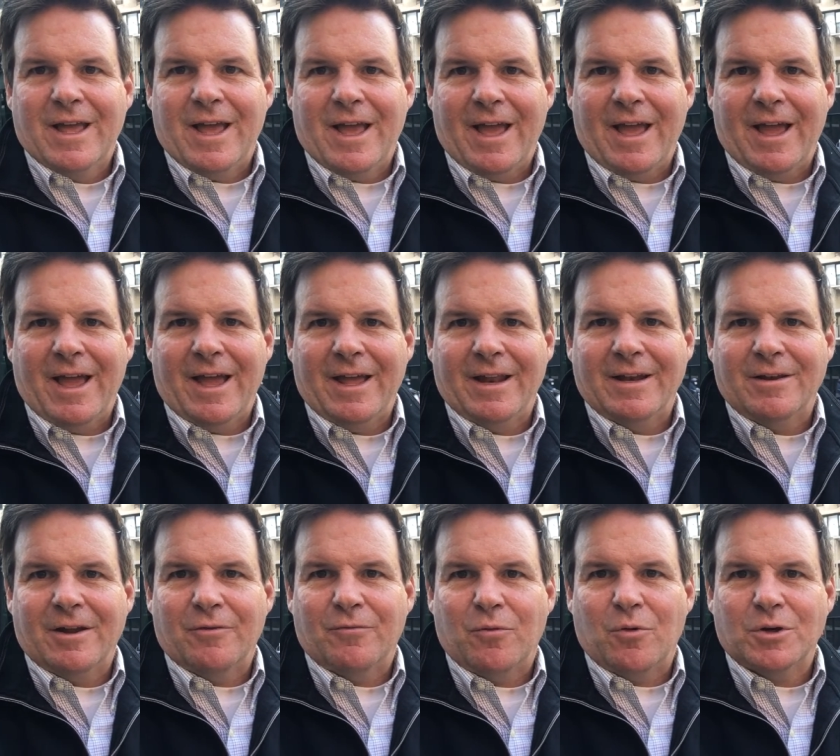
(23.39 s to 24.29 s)
And
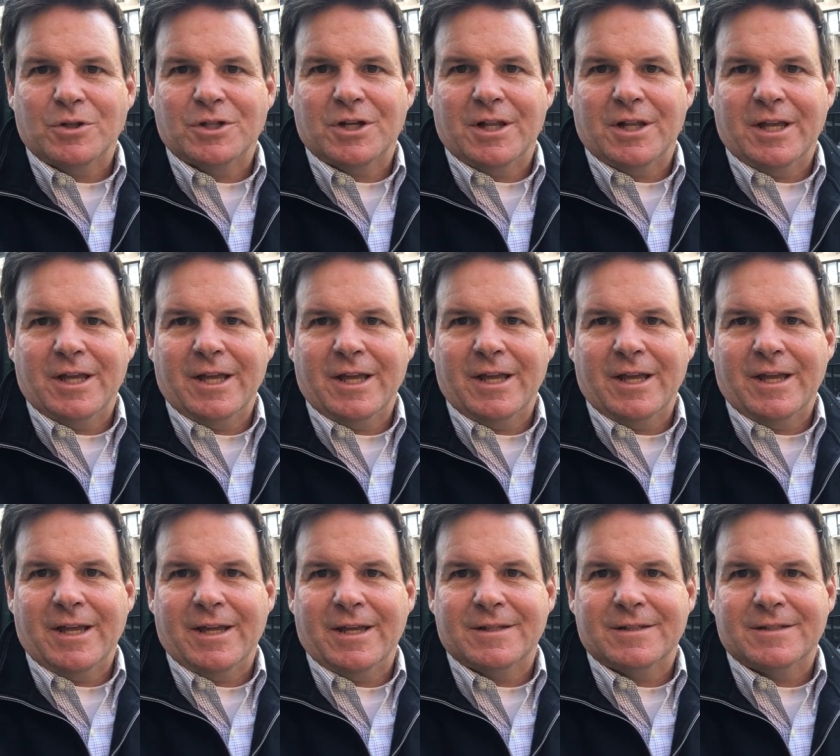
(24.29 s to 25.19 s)
unfortunately,
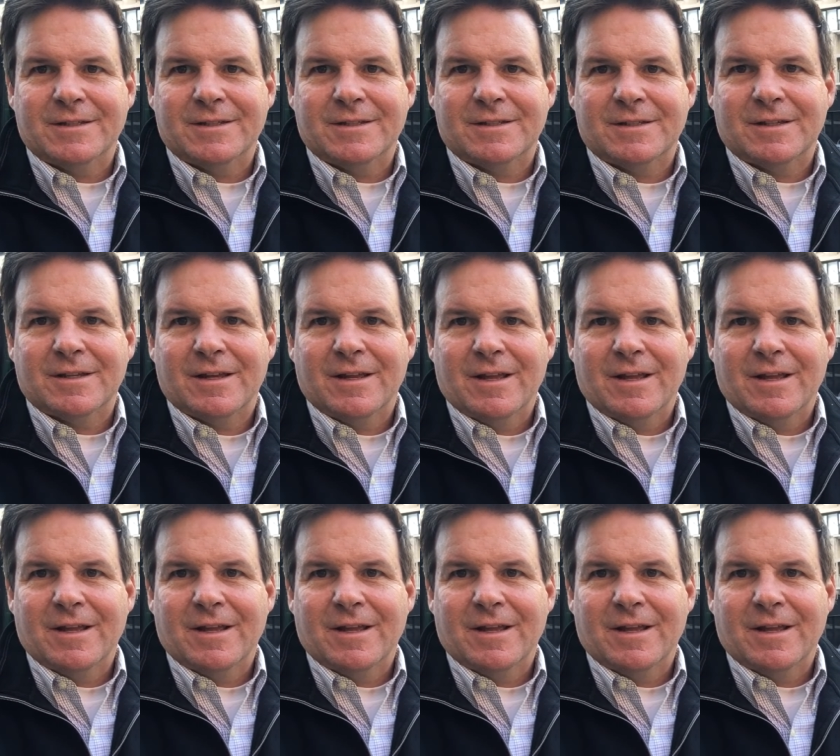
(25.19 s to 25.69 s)
it's